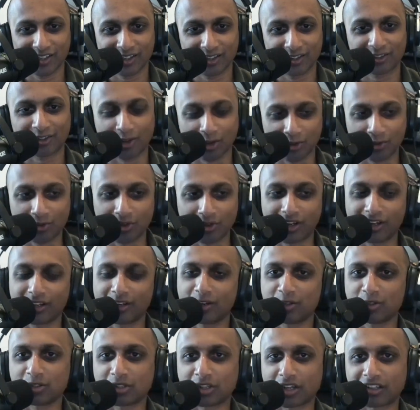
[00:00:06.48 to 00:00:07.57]
So I
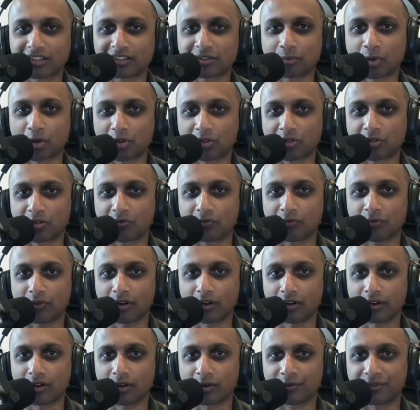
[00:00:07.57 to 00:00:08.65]
know you guys are both
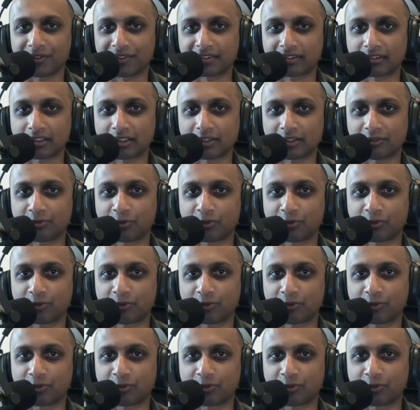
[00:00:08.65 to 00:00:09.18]
obviously